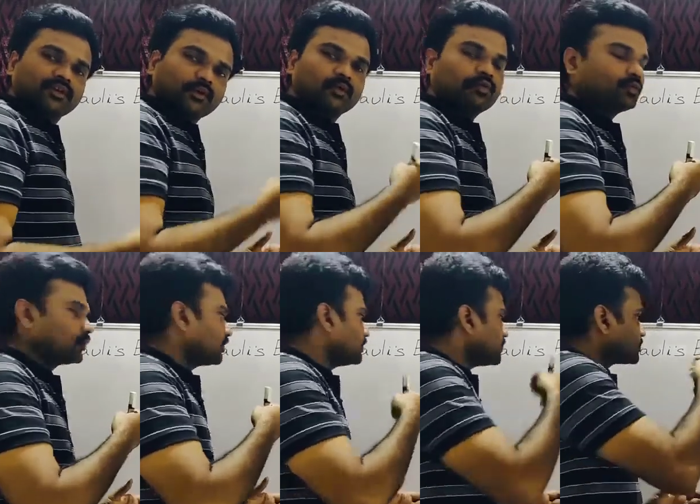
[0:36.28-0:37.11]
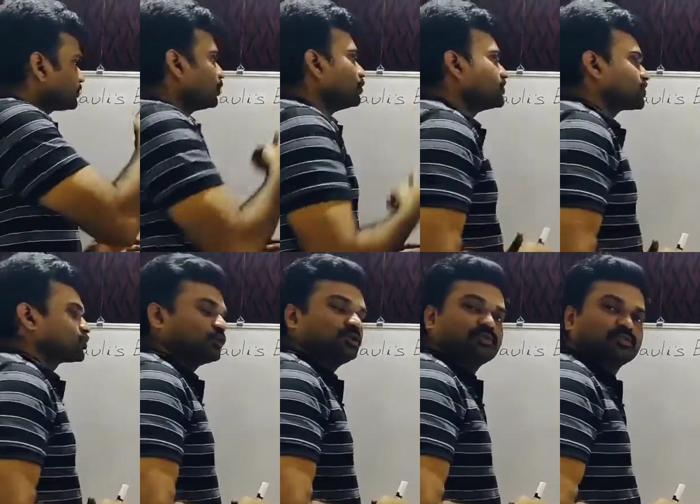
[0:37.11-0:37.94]
Now in this Pauli's
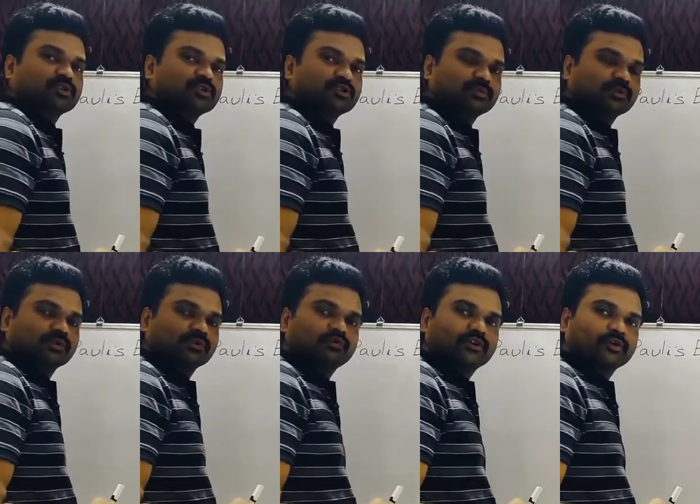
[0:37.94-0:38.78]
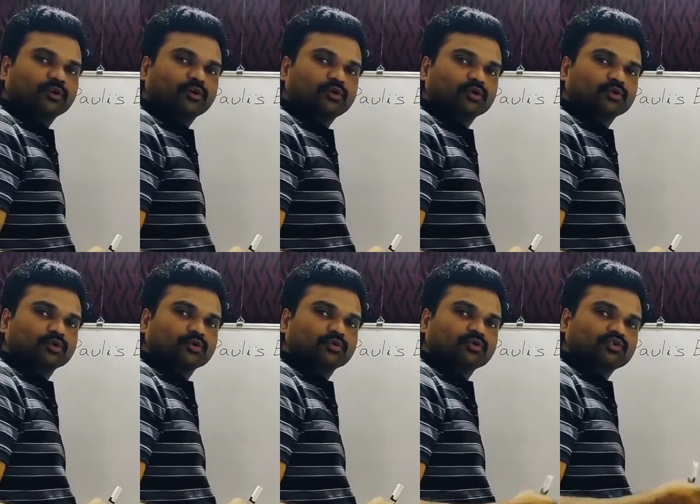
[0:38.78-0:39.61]
exclusion principle we are going
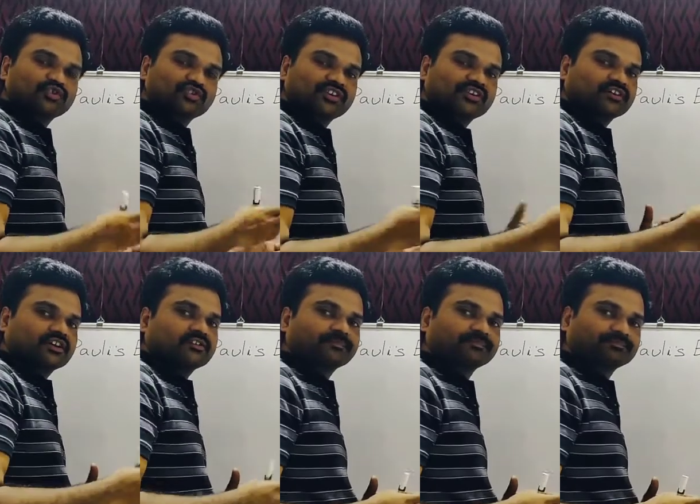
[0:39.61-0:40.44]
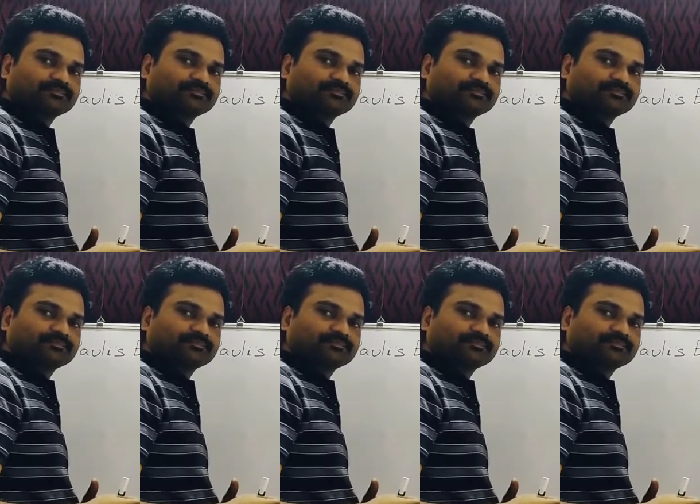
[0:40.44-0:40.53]
to study that.